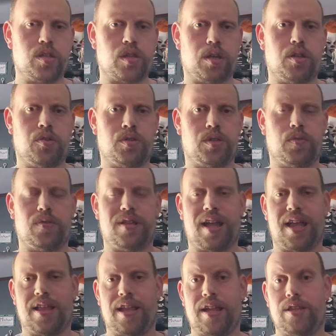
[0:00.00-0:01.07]
So I know he's doing
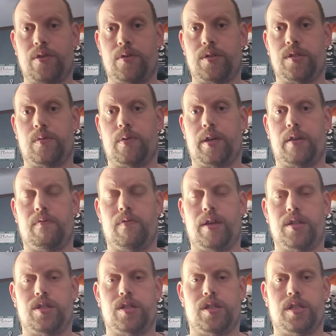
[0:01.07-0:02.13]
that, and I know he's doing
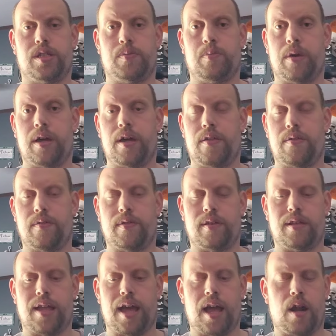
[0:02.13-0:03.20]
conventions, but other
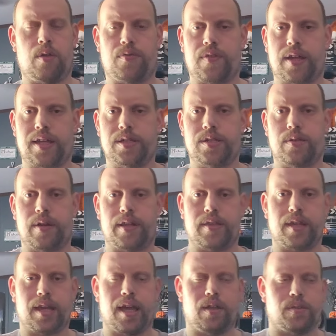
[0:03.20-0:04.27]
than that, I don't think he's doing
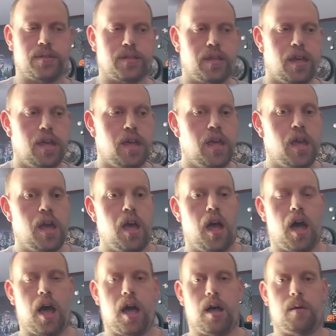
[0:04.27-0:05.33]
anything else.
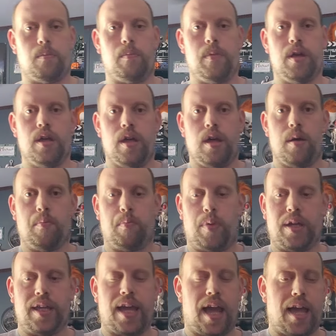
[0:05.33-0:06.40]

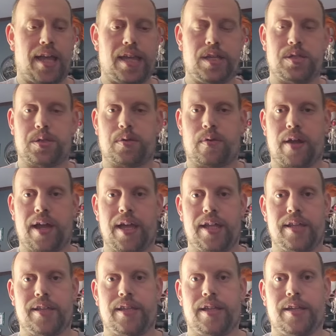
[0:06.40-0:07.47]
But yeah, he's great
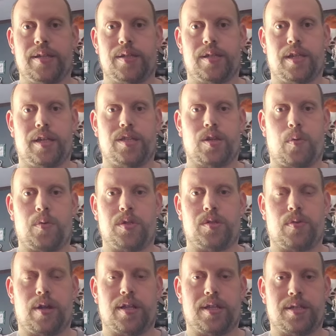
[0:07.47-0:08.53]
in this. It's always
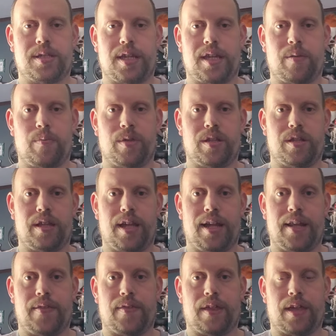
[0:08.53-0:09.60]
great to see him in
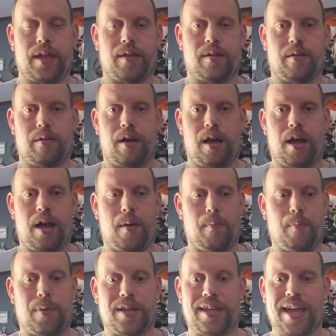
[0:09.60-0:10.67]
anything.
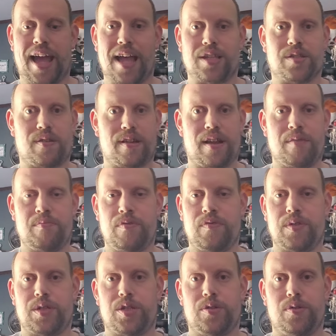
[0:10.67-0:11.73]
But yeah, Scary
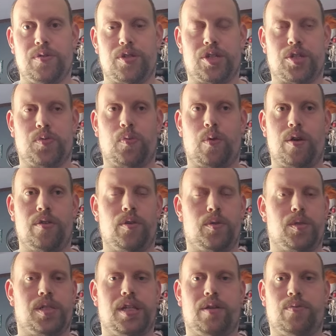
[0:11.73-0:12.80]
Movie 2 is just one of
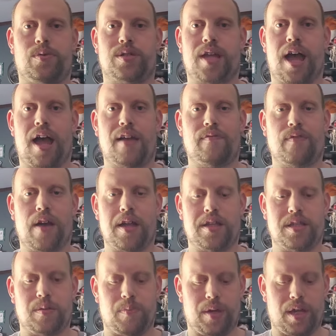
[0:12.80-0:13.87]
those sequels I
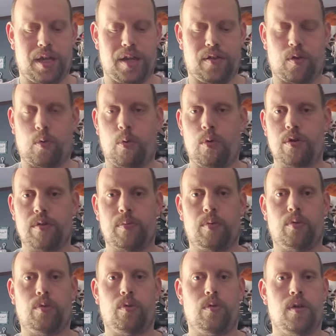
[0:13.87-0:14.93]
find to be
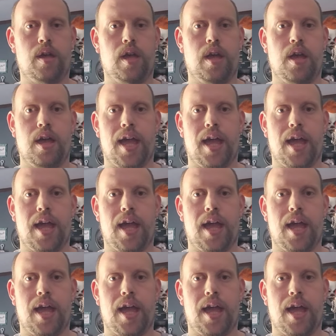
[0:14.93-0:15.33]
quotable,